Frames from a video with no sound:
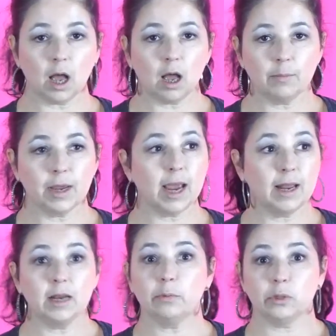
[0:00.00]

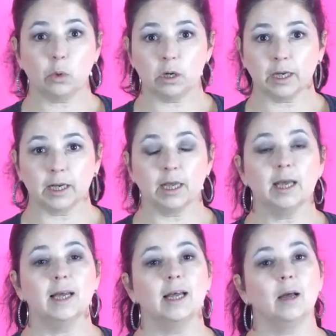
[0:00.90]
And it was working.
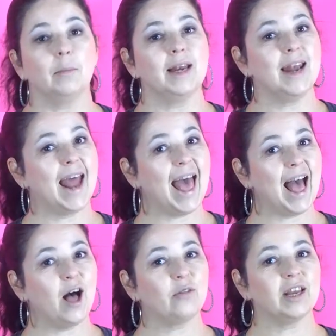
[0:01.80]
But
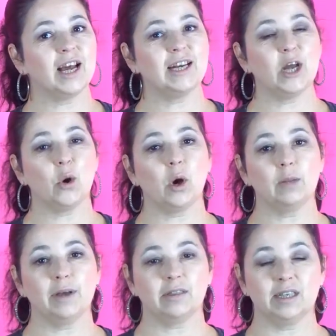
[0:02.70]
now that I know
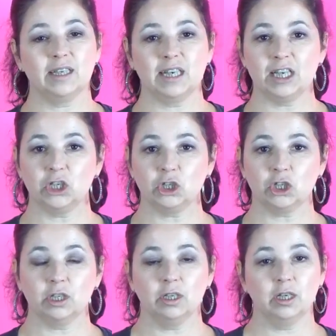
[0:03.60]
all about the
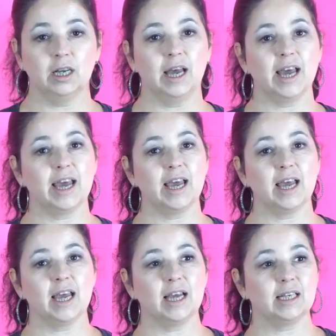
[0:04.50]
niche
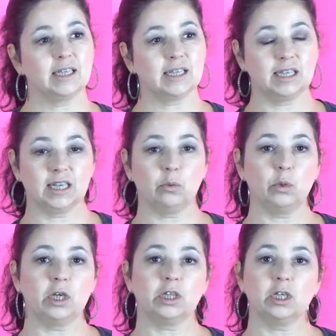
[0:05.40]
and sticking
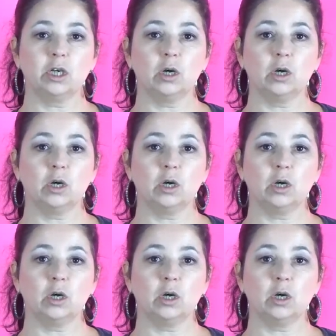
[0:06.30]
with,